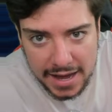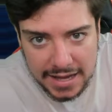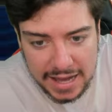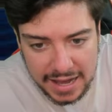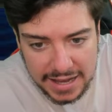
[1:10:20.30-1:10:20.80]

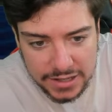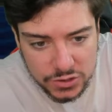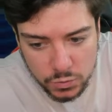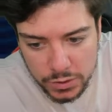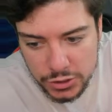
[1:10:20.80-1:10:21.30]

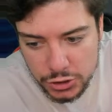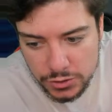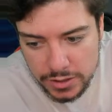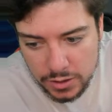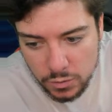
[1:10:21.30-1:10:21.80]
highest win
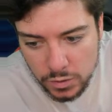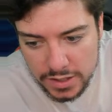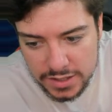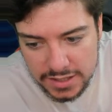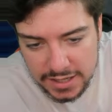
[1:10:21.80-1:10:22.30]
streak
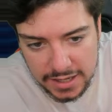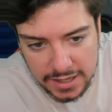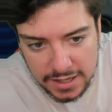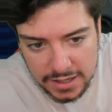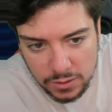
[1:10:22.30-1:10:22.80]
was
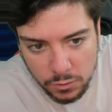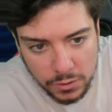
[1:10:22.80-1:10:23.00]
in